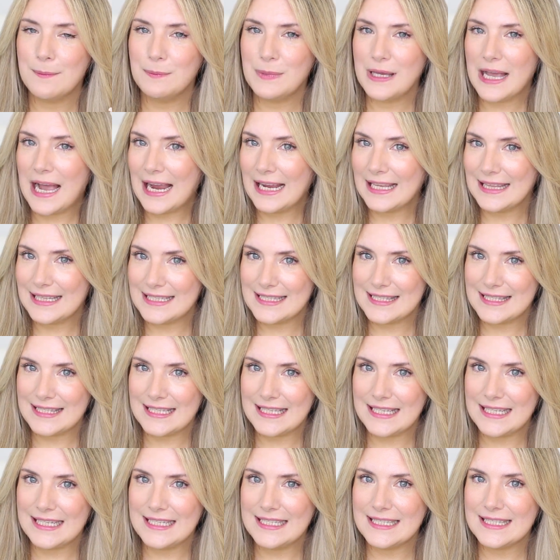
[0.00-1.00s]
behind the
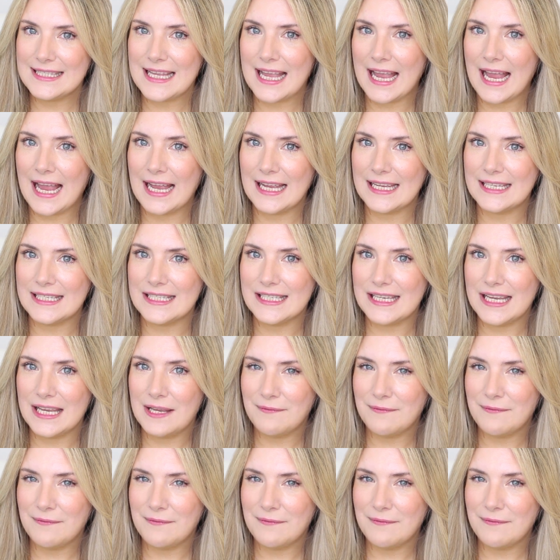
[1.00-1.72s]
scenes, and